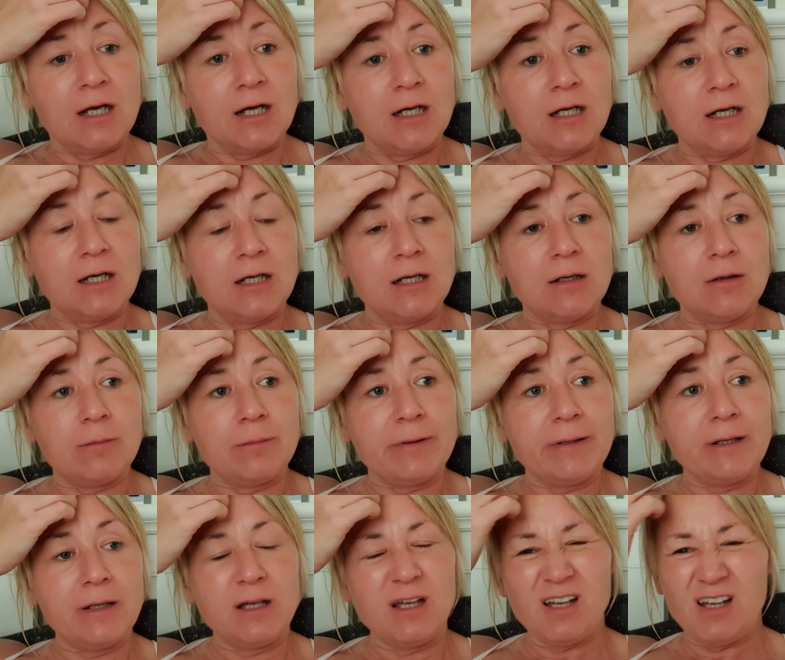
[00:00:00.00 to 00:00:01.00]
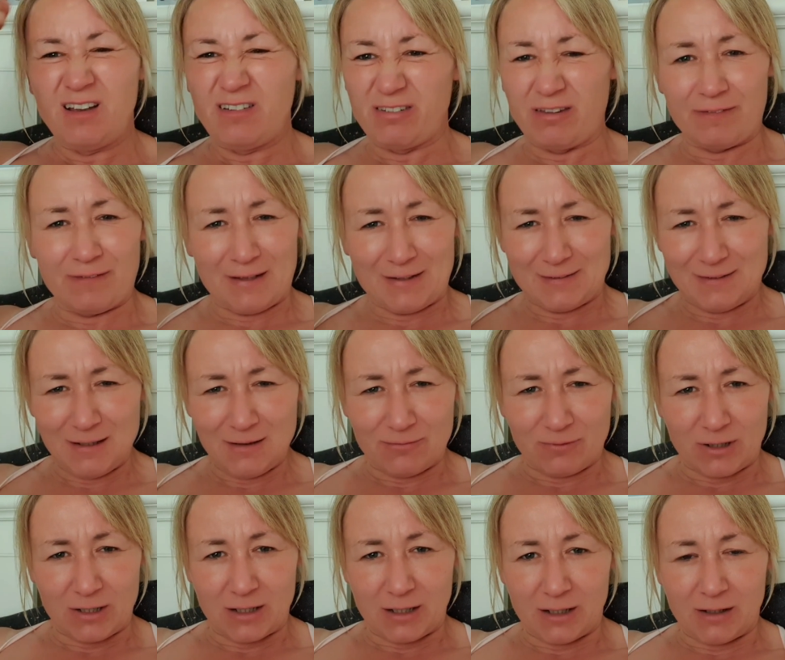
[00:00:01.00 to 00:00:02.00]
I think that's it
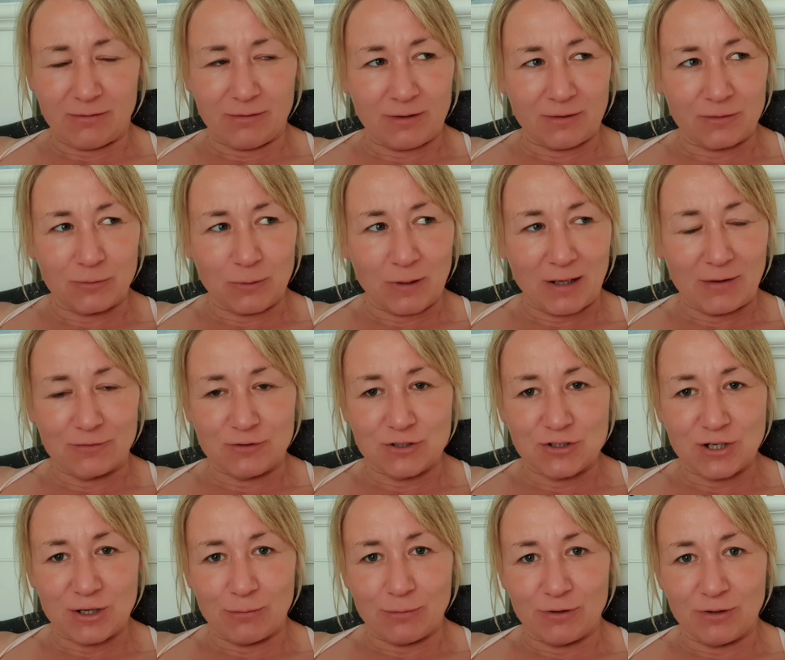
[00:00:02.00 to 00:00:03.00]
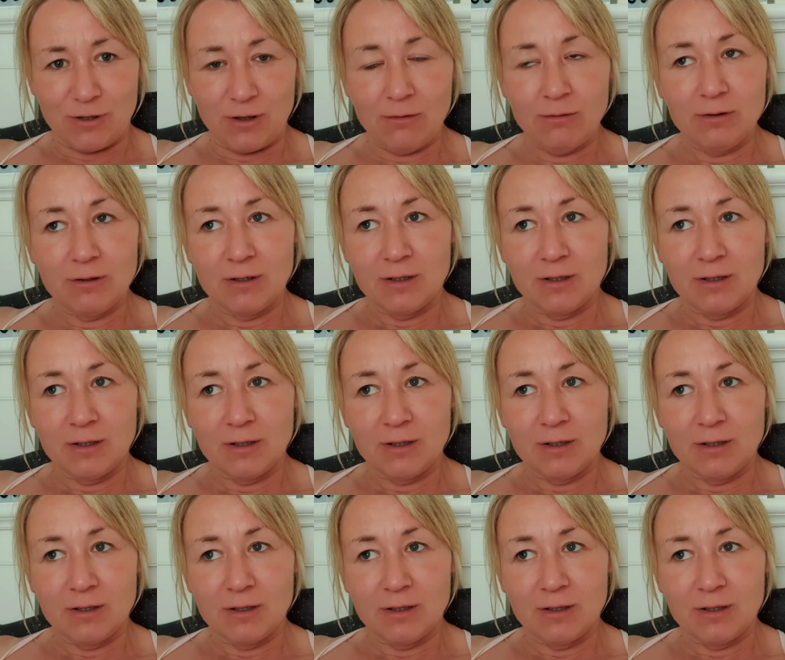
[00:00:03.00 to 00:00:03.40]
really. I think that's all I have to share with you.